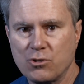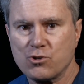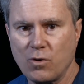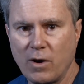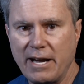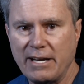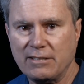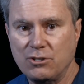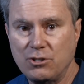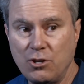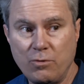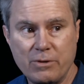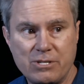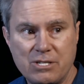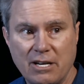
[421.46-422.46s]
they're trying to
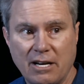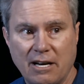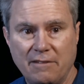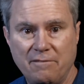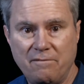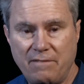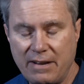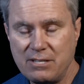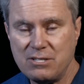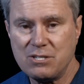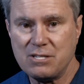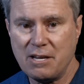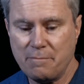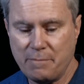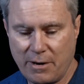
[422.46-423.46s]
do is to
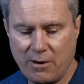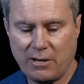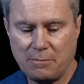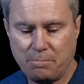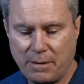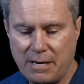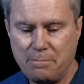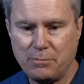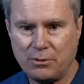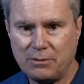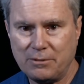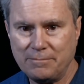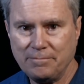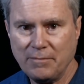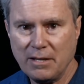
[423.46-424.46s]
convince the American
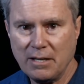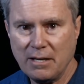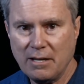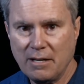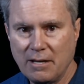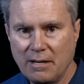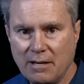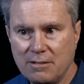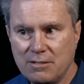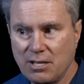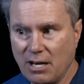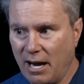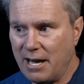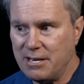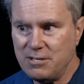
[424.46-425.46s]
people
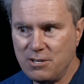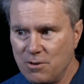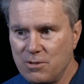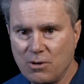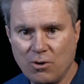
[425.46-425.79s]
to undo